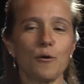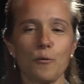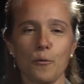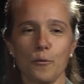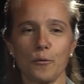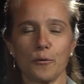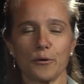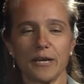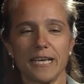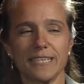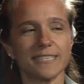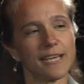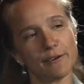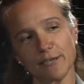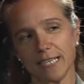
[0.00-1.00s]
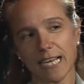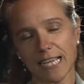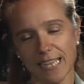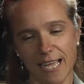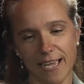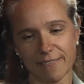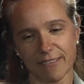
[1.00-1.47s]
or a Saturday
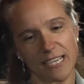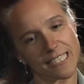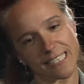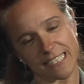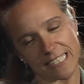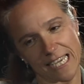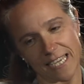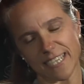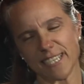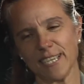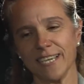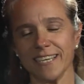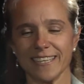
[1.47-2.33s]
Night Live skit